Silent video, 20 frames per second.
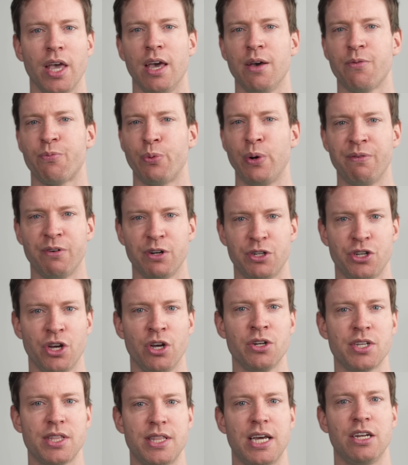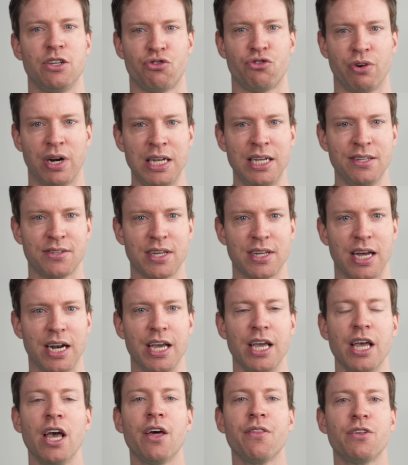if we return to that Israeli
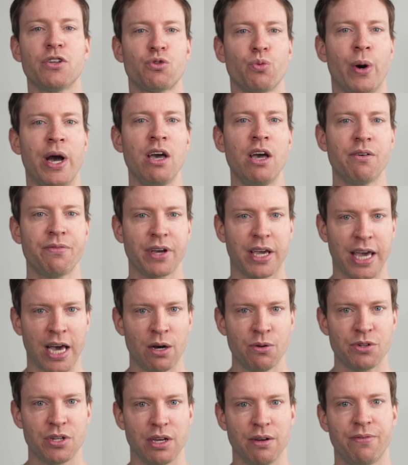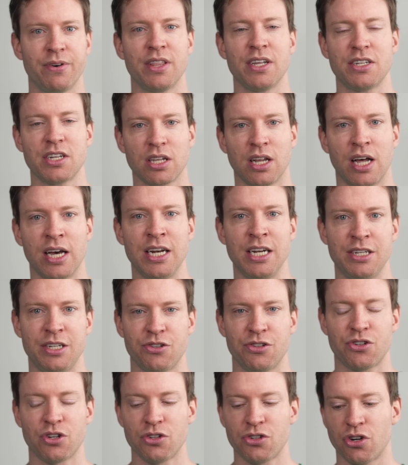study, this way of accounting for the decline in
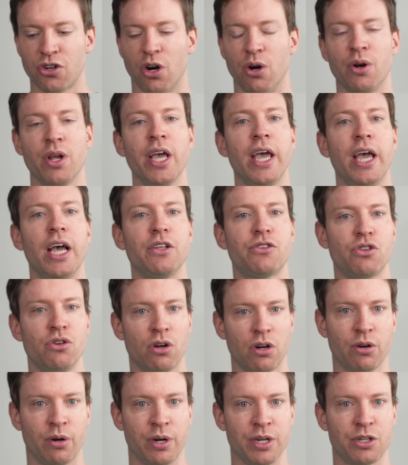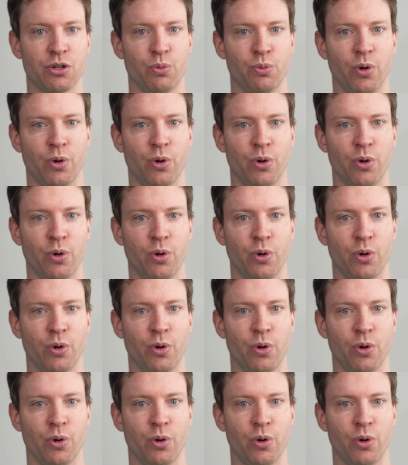testosterone is not going to